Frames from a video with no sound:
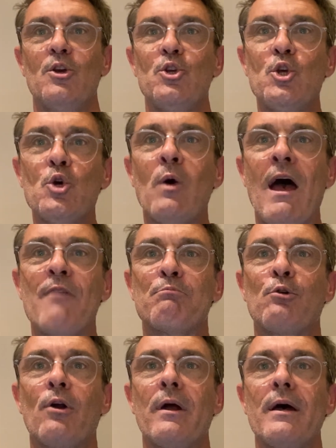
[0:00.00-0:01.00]
You have
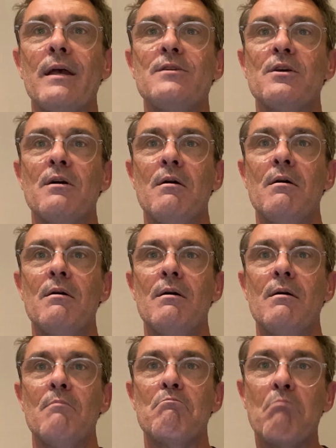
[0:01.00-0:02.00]
prayed
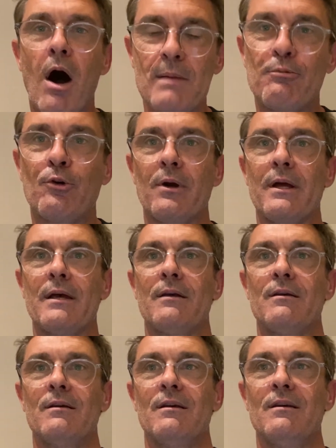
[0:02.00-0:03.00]
my prayer.
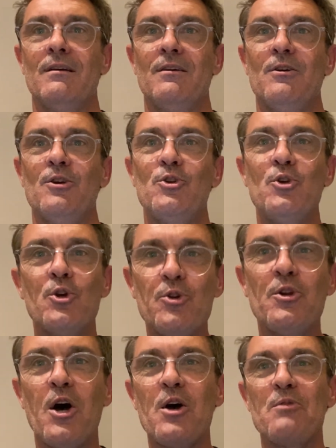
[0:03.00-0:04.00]
You
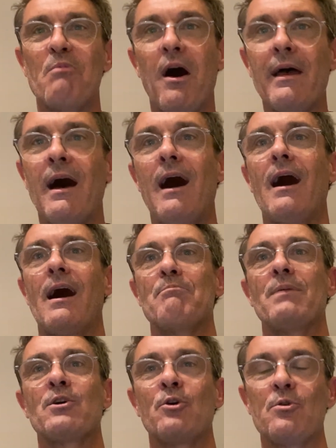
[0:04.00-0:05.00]
know my heart
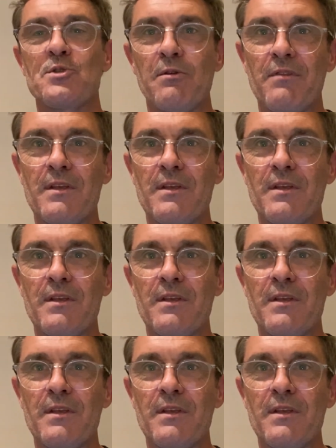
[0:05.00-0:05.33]
because of